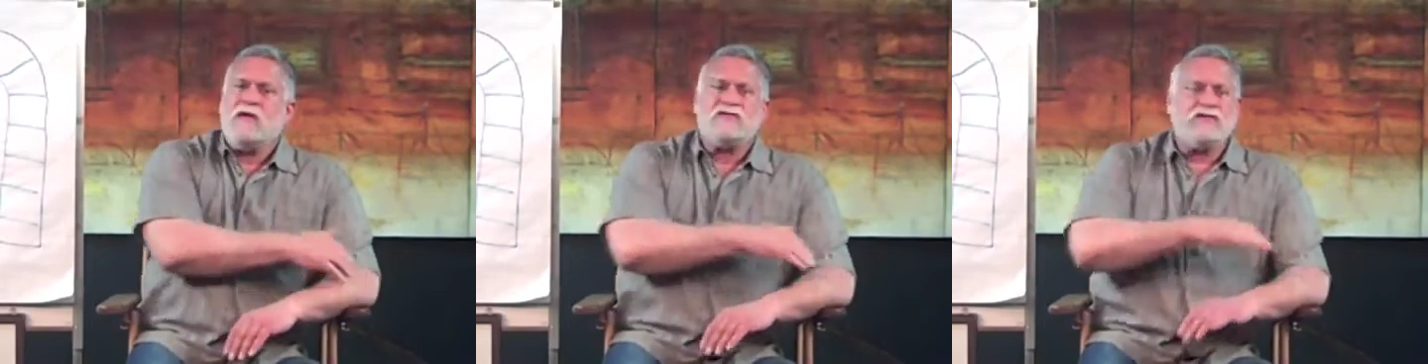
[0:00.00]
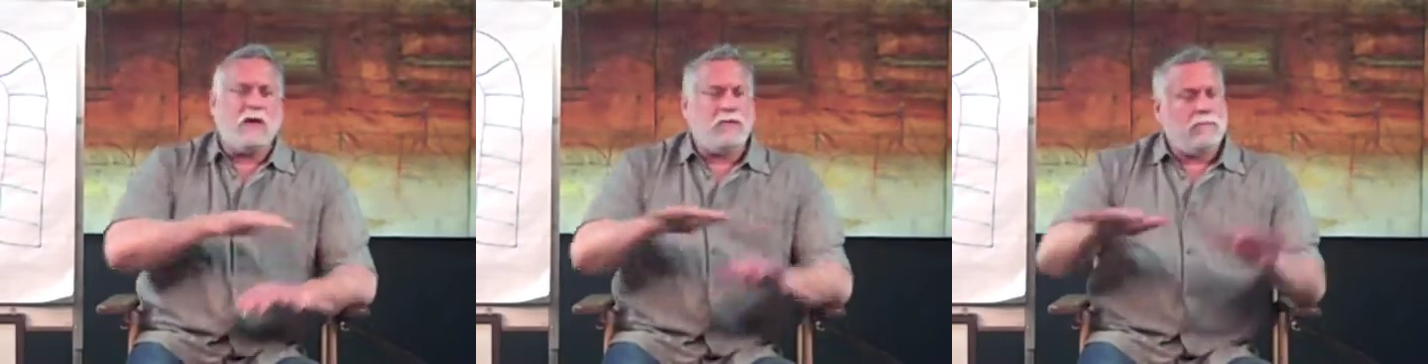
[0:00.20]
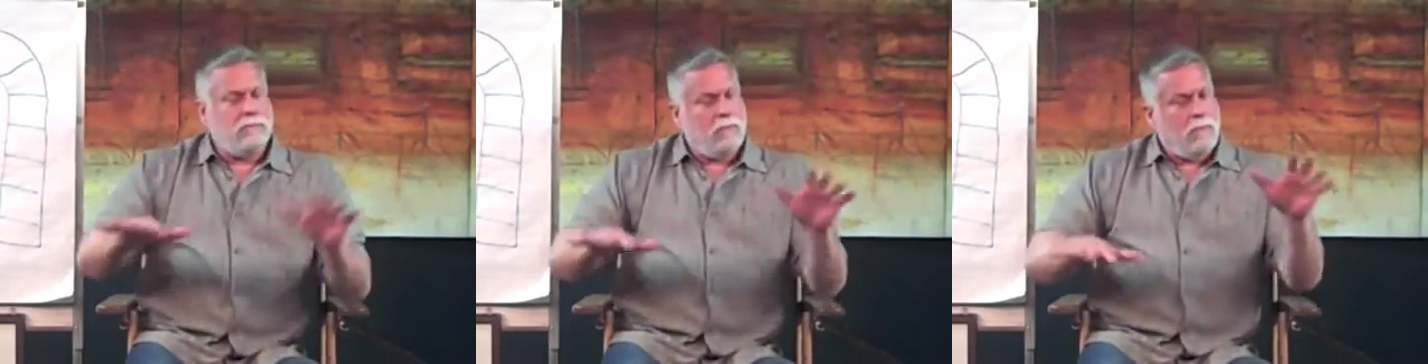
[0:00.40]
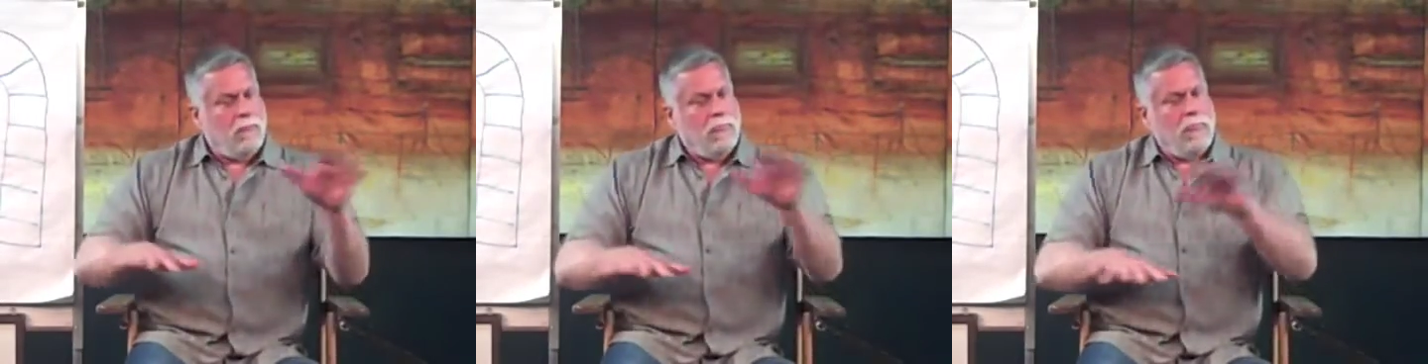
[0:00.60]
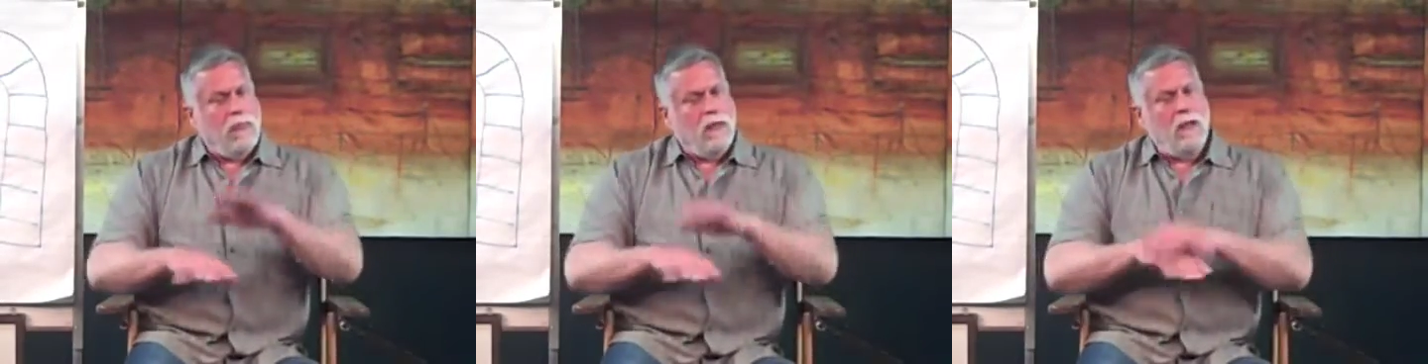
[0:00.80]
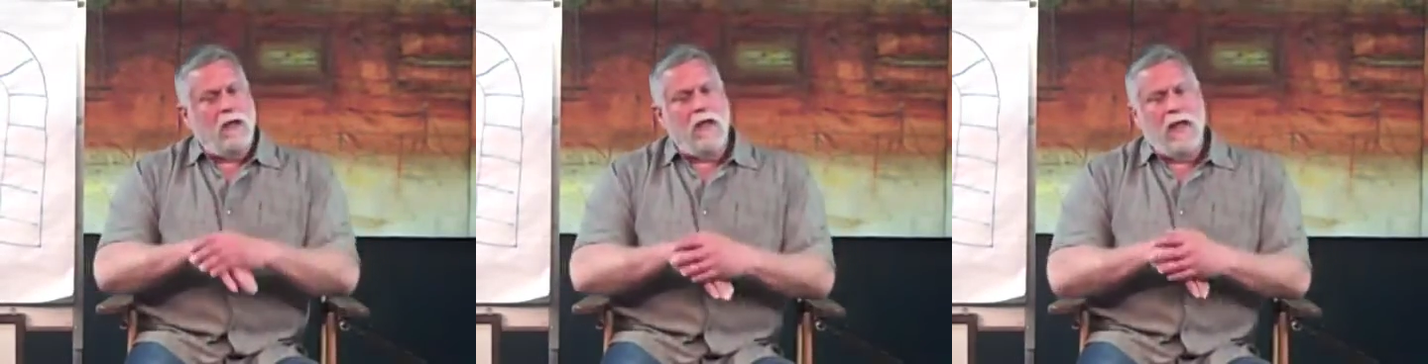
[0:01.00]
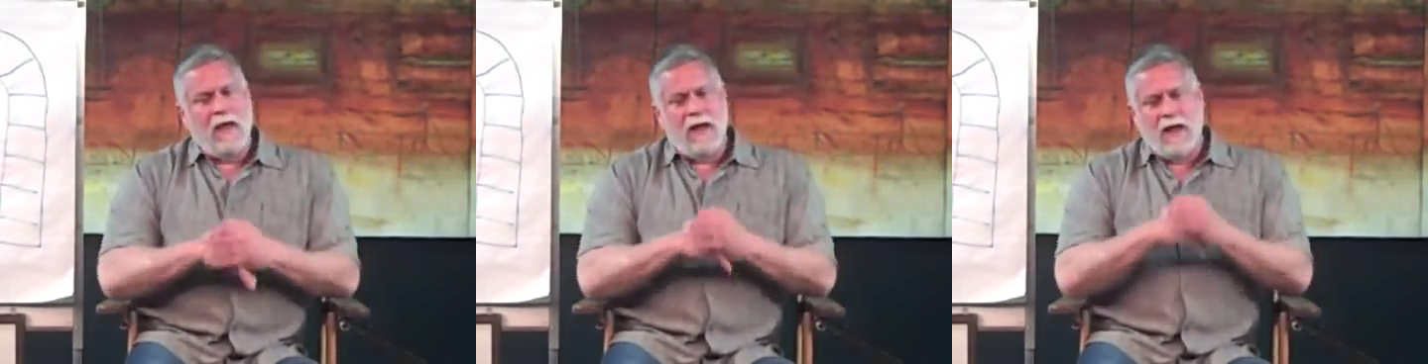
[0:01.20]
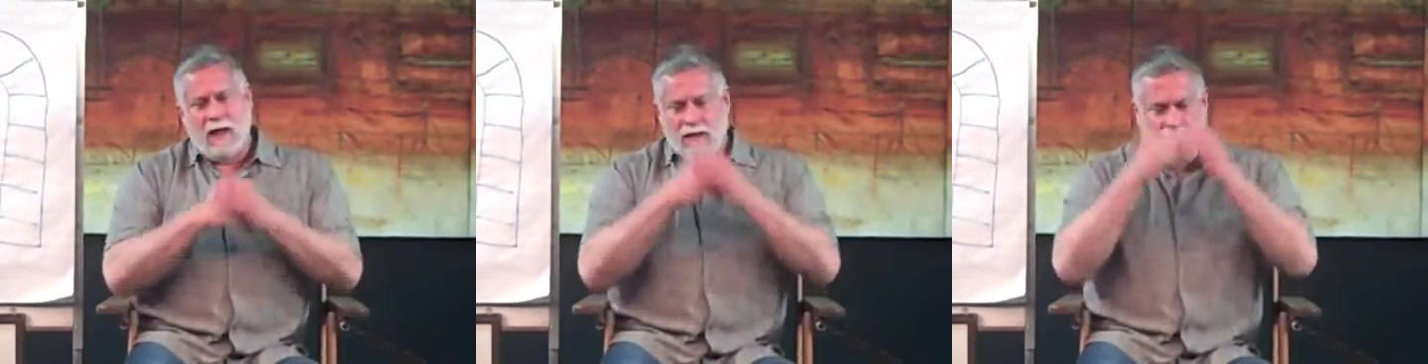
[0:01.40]
So,
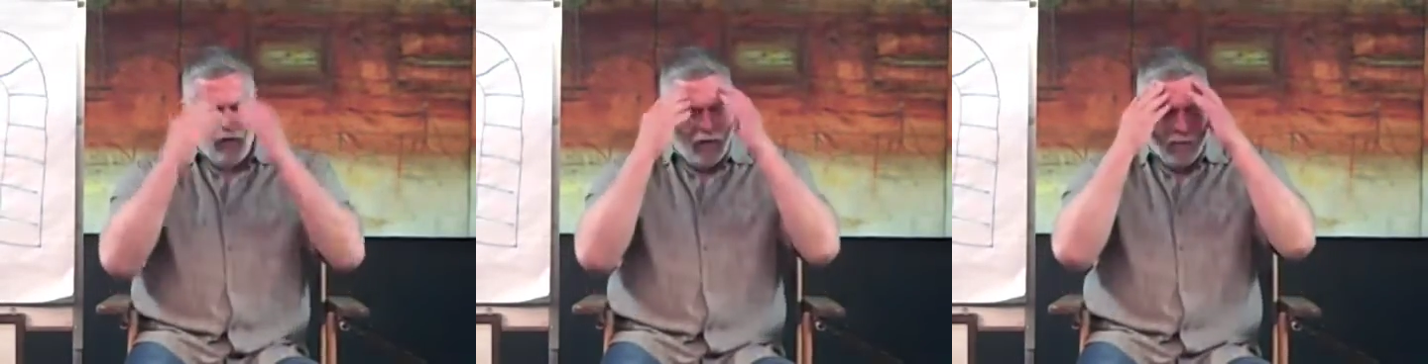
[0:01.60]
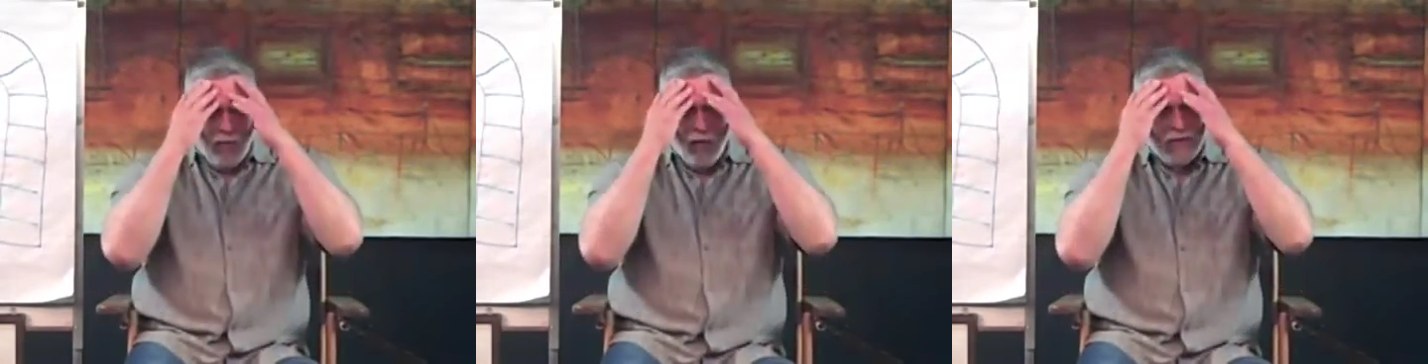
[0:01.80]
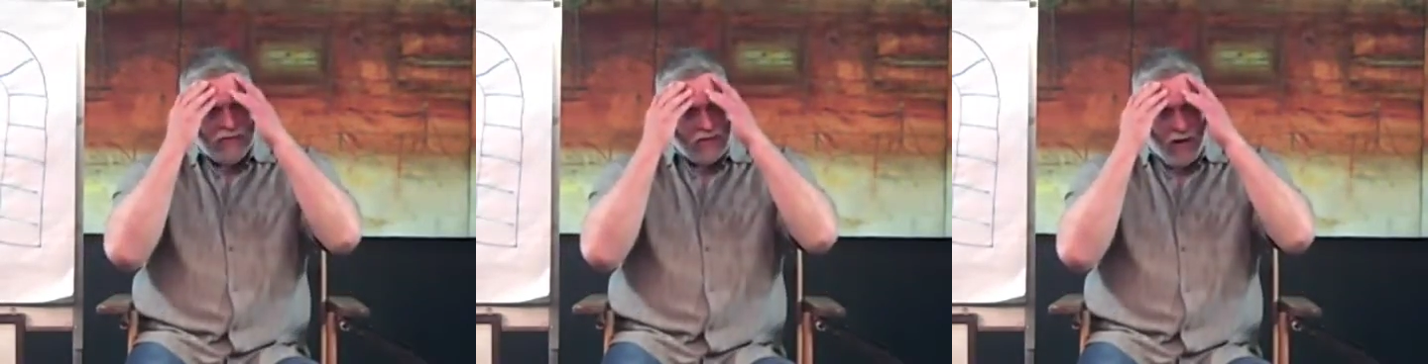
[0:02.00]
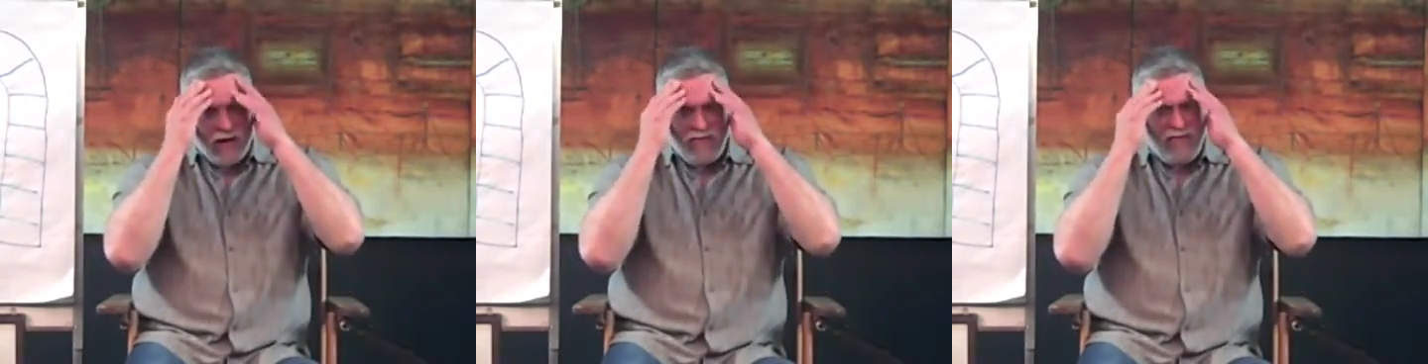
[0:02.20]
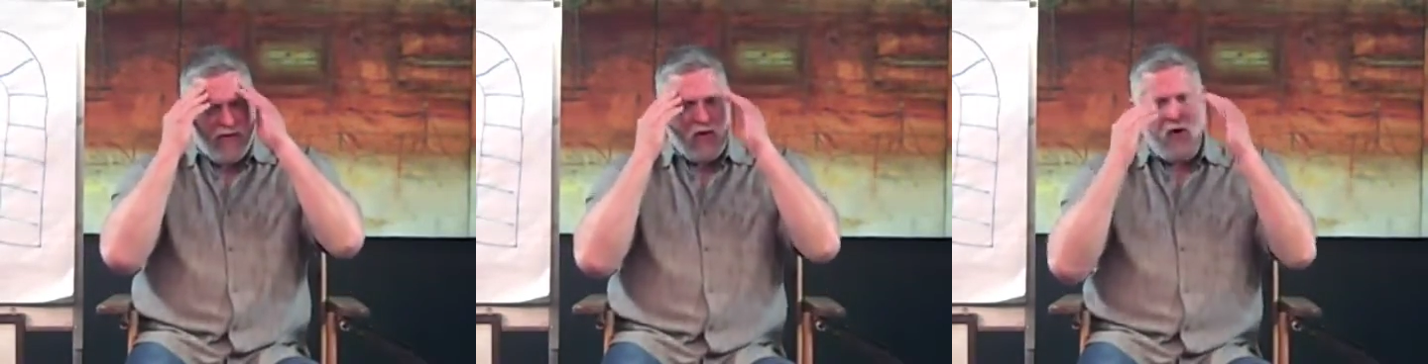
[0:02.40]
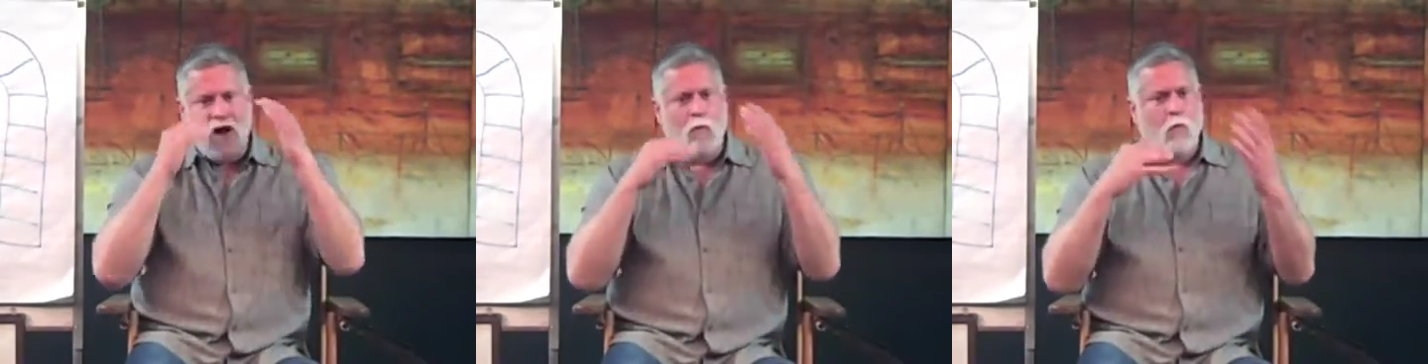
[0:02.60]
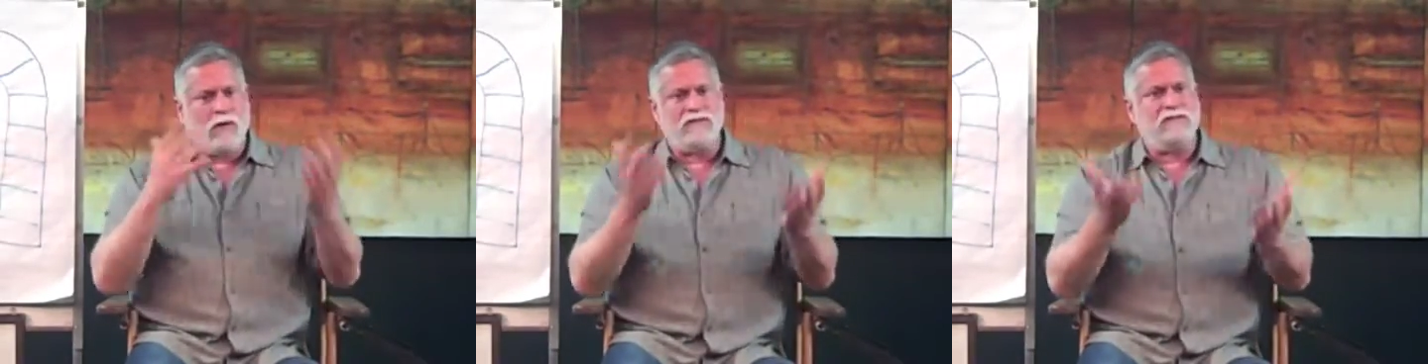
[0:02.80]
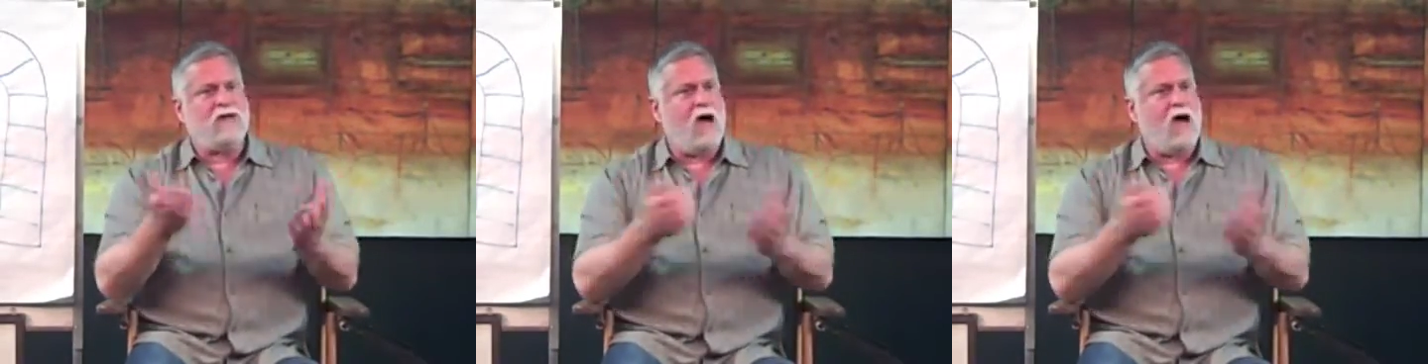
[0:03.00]
you know, I'm always trying to figure out what to